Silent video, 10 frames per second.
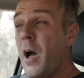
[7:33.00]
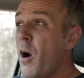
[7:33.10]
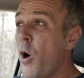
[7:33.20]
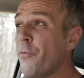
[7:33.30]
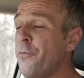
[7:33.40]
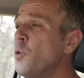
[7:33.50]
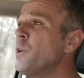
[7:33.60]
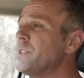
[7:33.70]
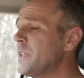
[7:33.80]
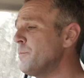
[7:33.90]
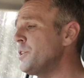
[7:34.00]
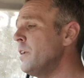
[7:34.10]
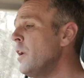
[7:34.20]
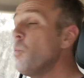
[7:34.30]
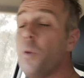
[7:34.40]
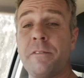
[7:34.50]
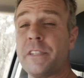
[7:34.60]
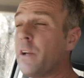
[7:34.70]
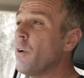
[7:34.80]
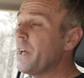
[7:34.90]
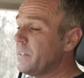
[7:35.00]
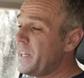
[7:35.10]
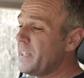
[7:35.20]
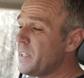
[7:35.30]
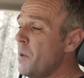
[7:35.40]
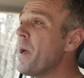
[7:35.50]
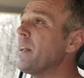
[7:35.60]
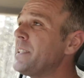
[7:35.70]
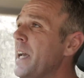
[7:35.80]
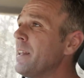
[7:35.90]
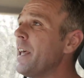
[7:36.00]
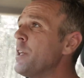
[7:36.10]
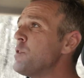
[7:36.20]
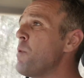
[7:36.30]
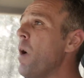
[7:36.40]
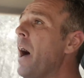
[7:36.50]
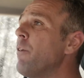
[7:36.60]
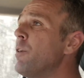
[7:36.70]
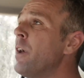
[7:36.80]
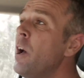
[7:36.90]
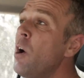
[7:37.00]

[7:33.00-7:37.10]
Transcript: On fuel consumption, we've seen on our test about 10 litres per 100,